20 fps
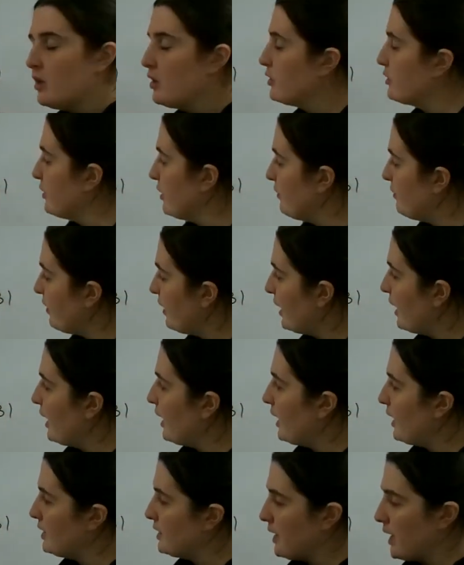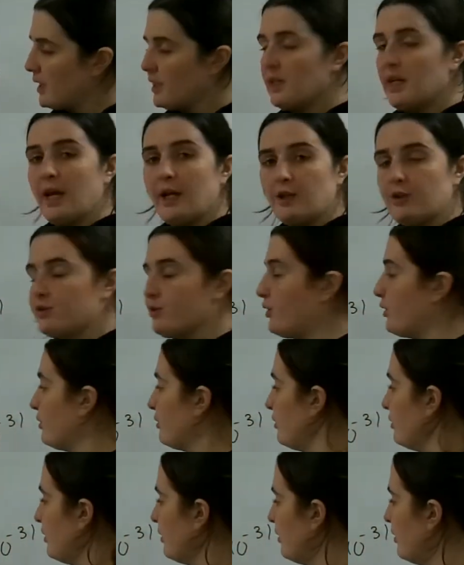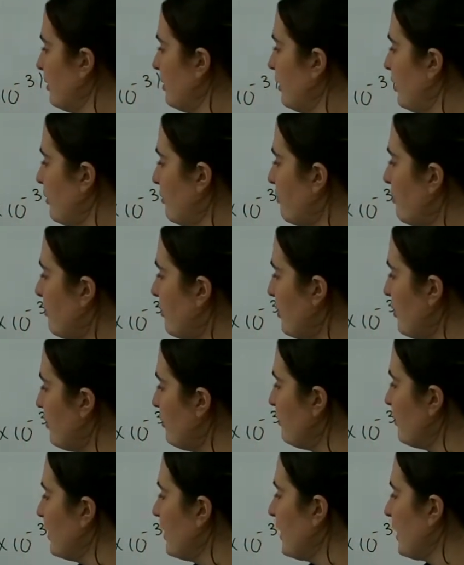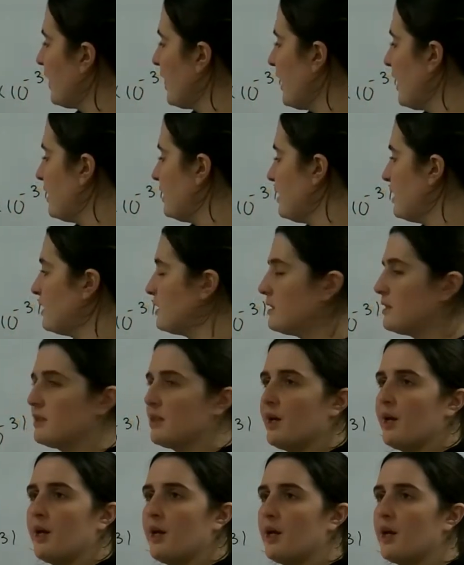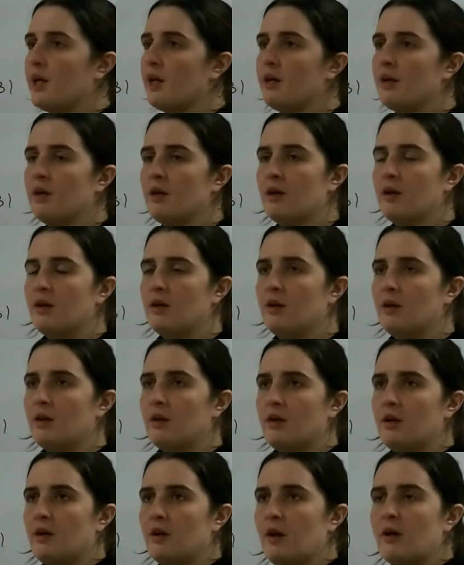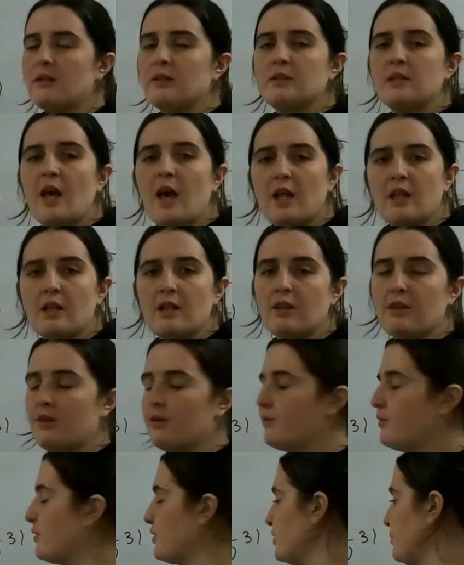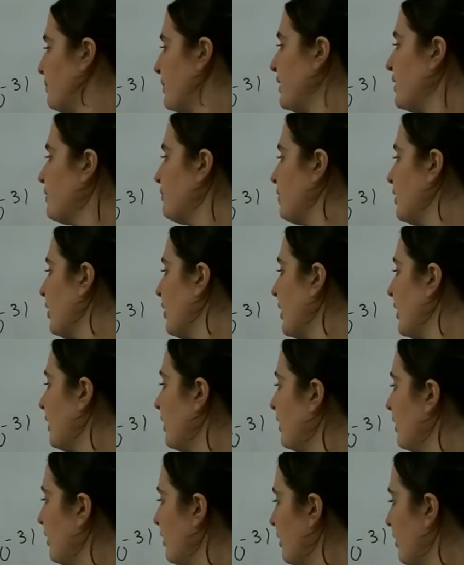So if I had an electron moving at, let's say, a tenth of the speed of light,